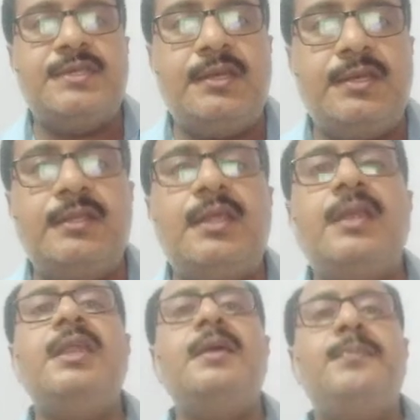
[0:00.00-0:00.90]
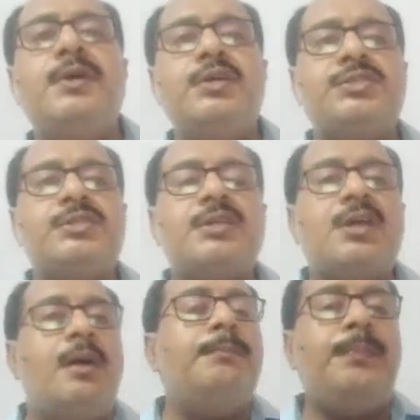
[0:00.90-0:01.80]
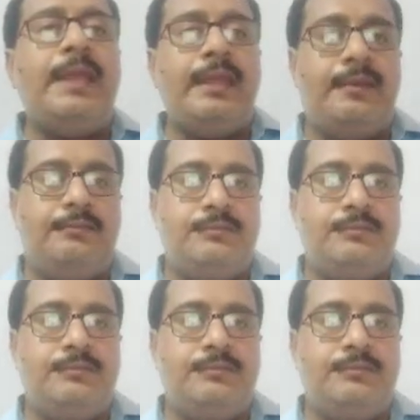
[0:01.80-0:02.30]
sentence. The neighbors complained.